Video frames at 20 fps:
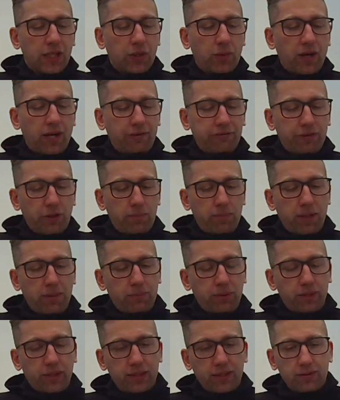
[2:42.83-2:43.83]
quite a few
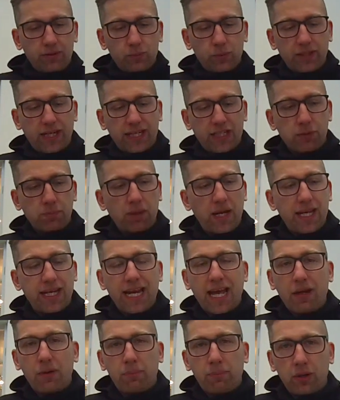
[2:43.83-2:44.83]
people that would
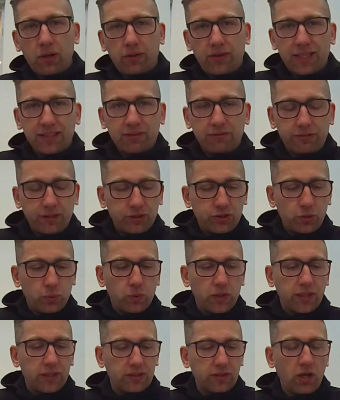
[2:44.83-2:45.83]
explain how a polarizing filter
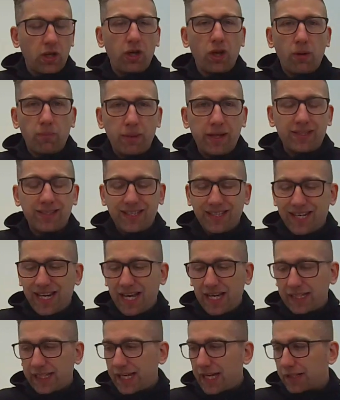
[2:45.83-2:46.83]
works a lot better than
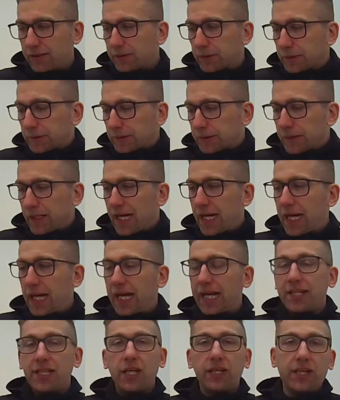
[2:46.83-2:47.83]
I can.
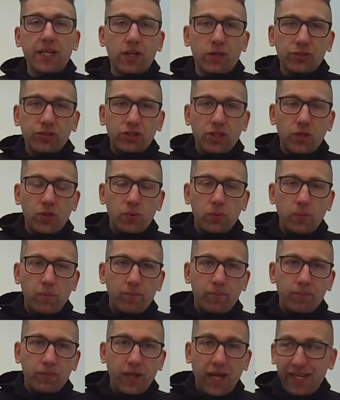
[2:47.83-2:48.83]
And then also,
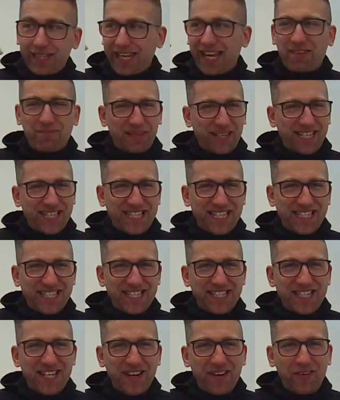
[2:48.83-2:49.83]
again, because
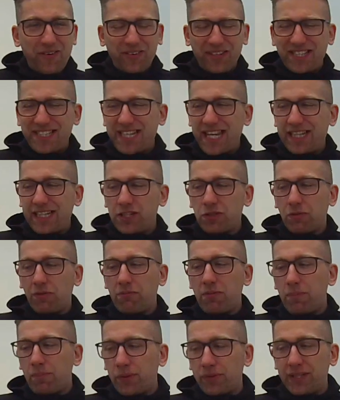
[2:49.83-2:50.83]
this is new, I want to take this
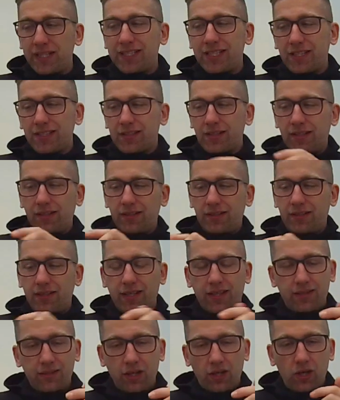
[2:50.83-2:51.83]
with me, but this is
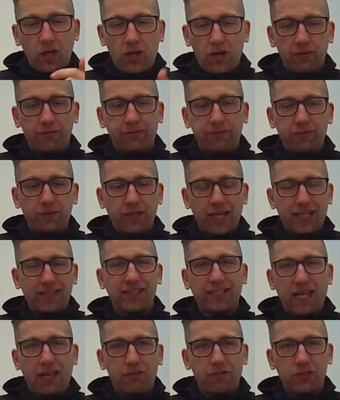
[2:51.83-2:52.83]
in a lot of
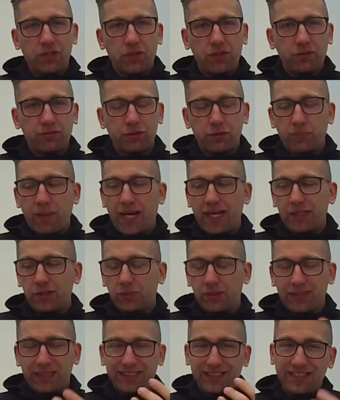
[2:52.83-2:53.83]
landscape photographers'
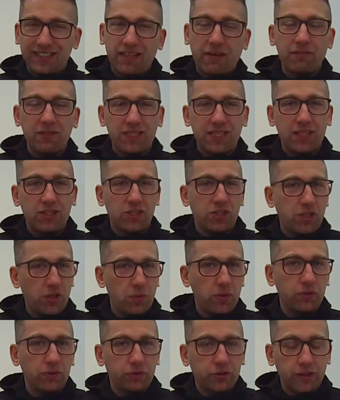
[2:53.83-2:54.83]
bags, which is a
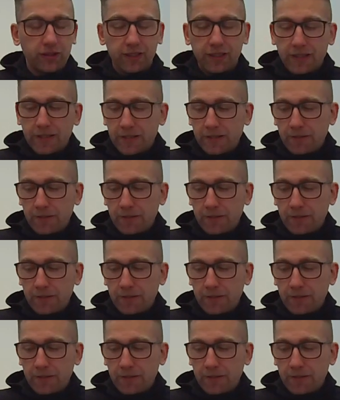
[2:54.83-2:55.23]
70-200.